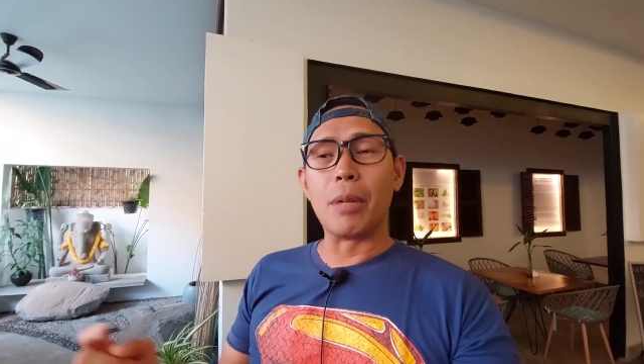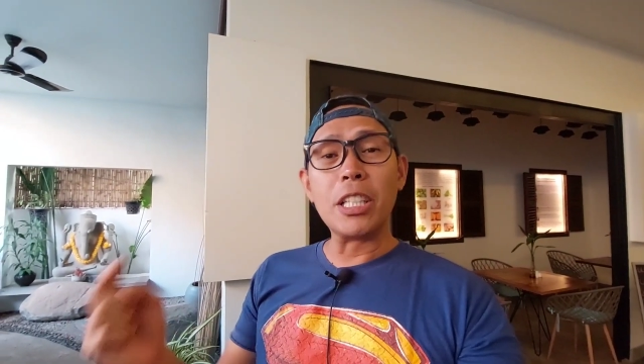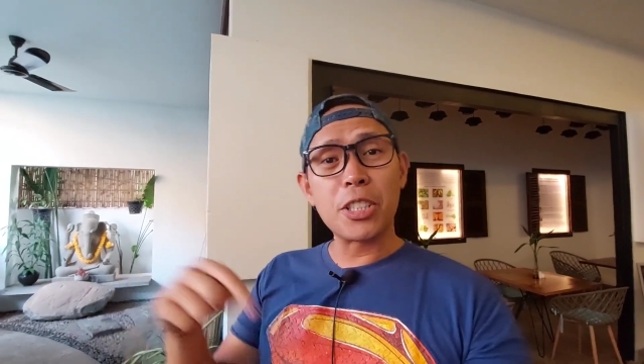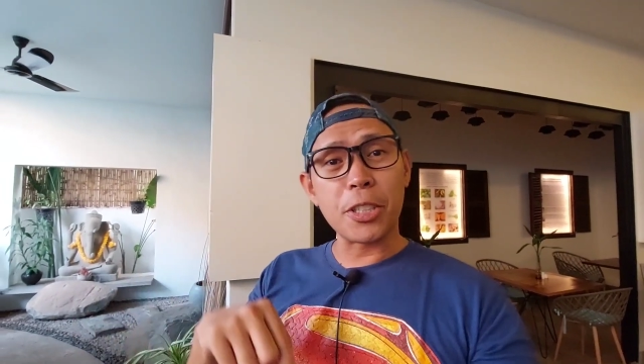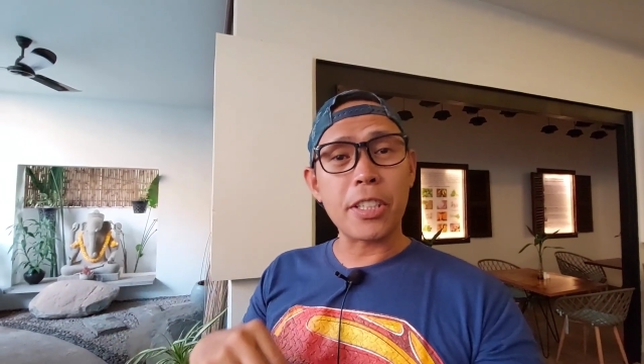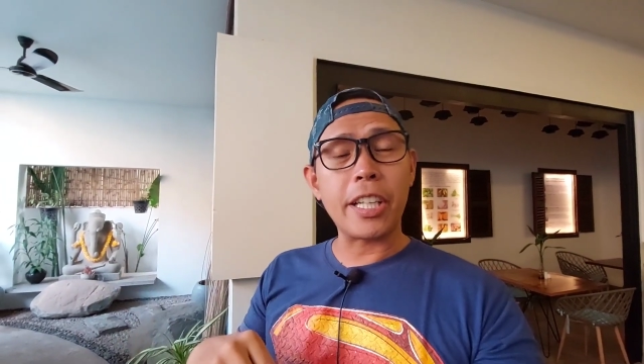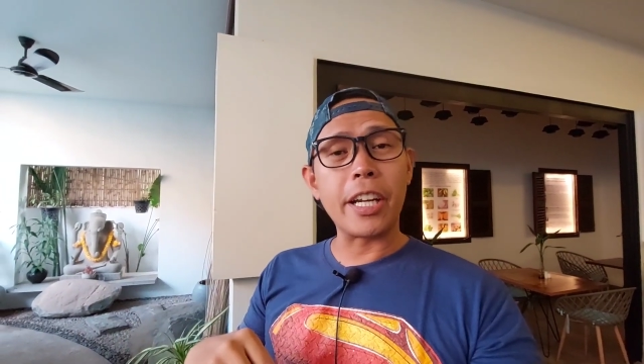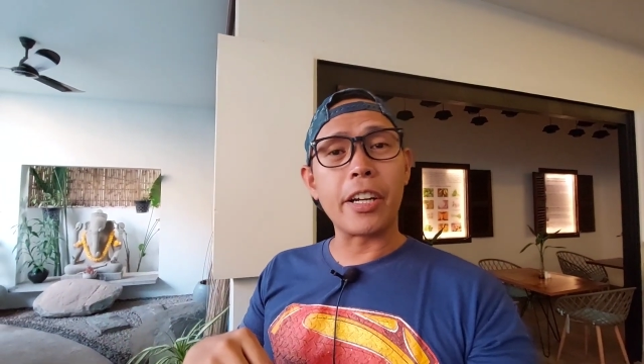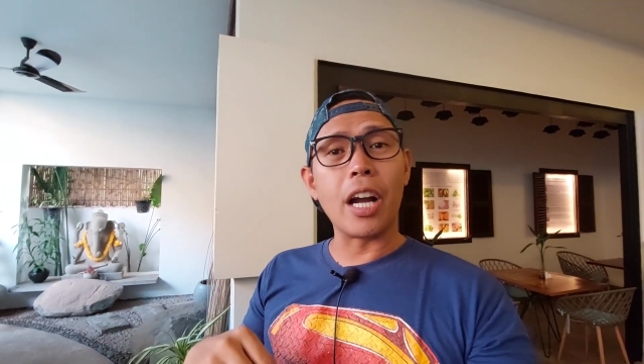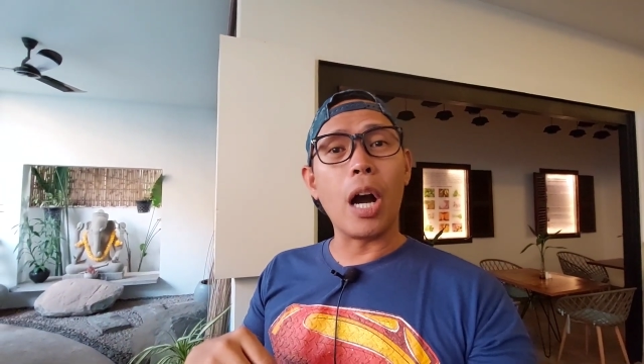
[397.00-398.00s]
insert
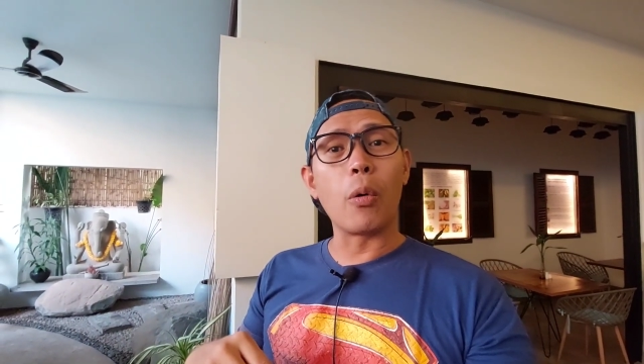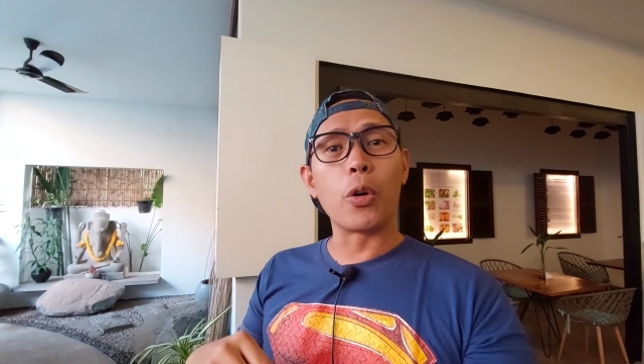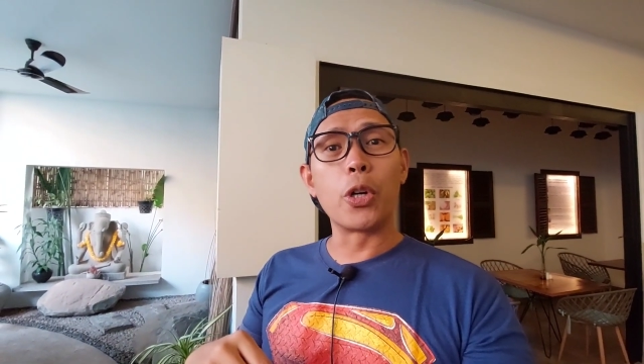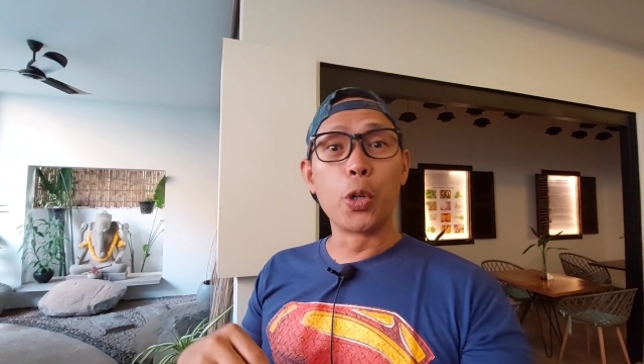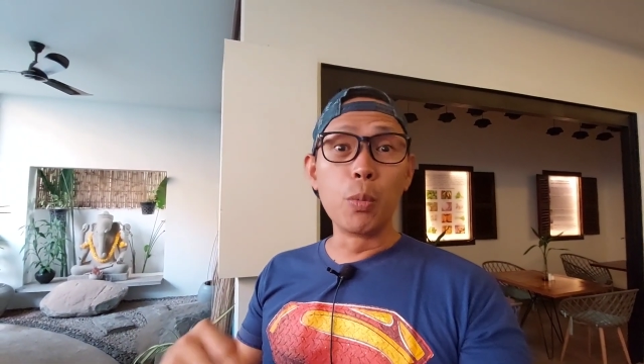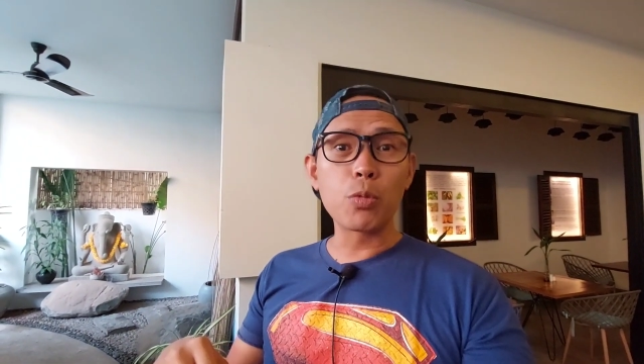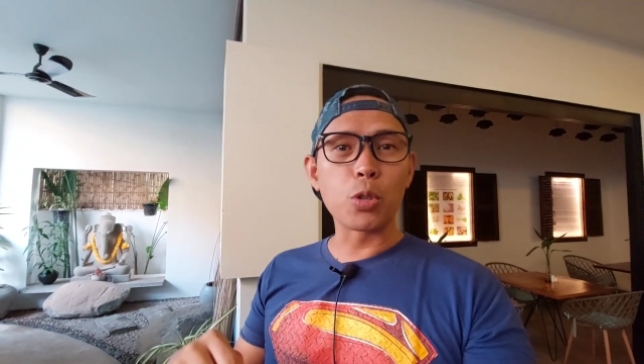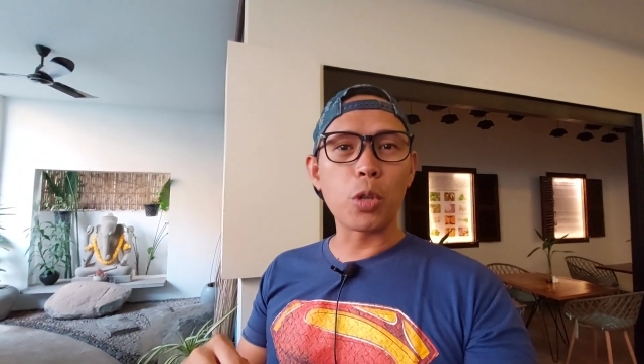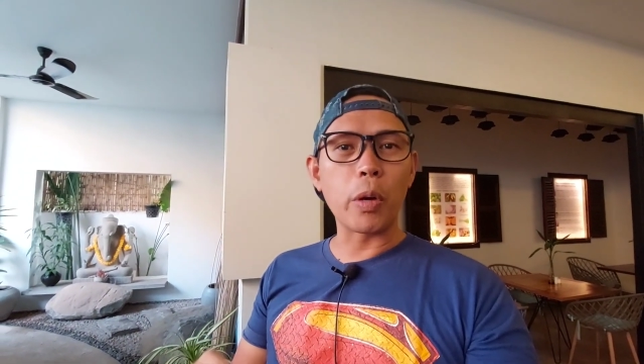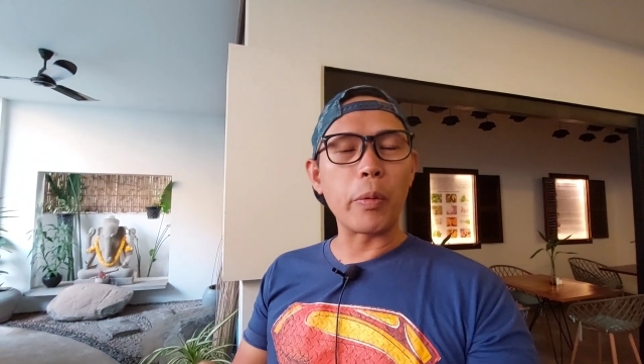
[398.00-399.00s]
here our room
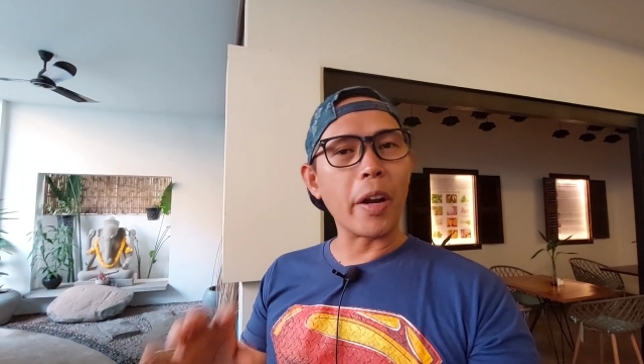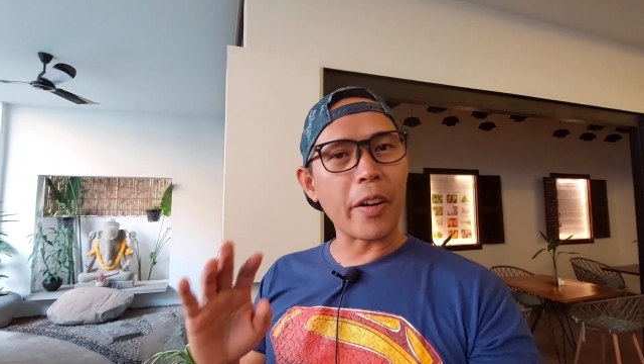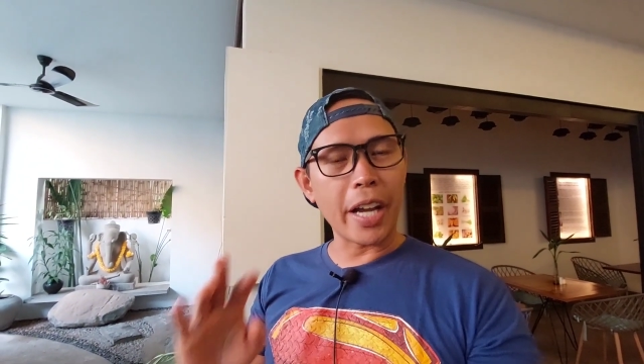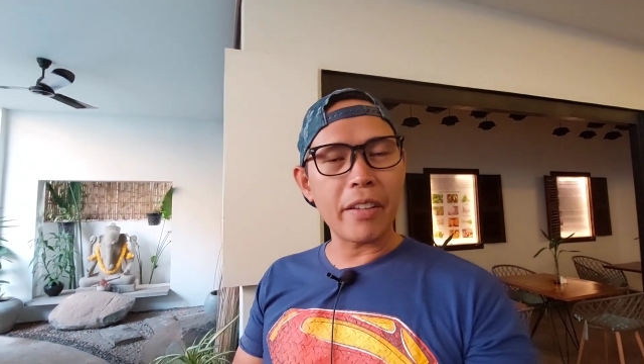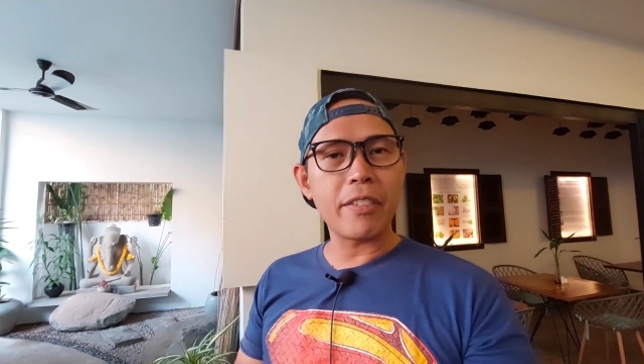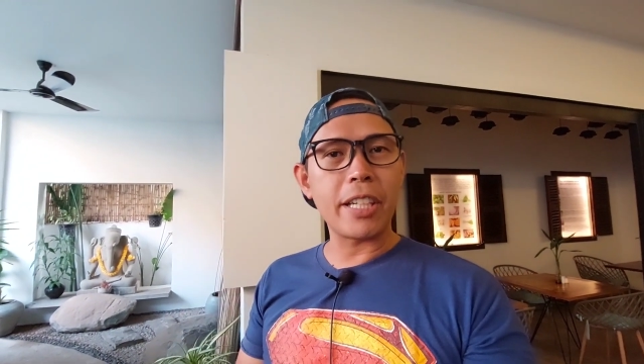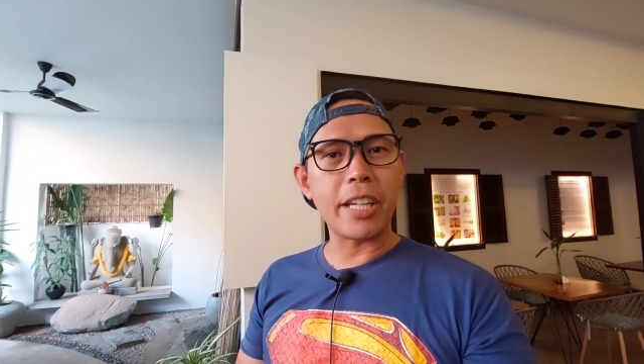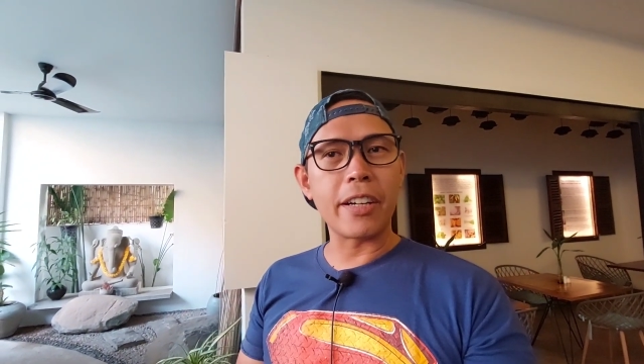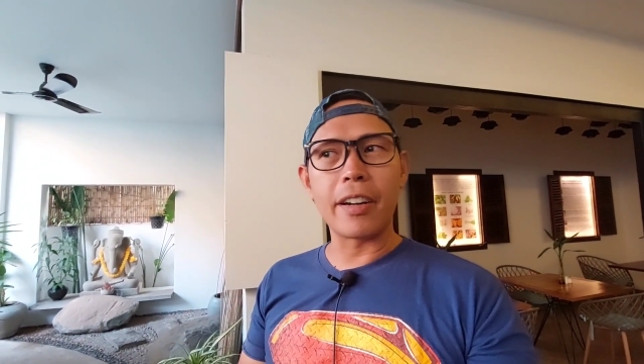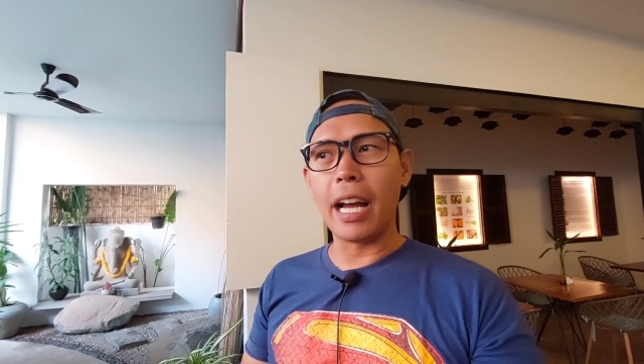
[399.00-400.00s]
tour when we arrived here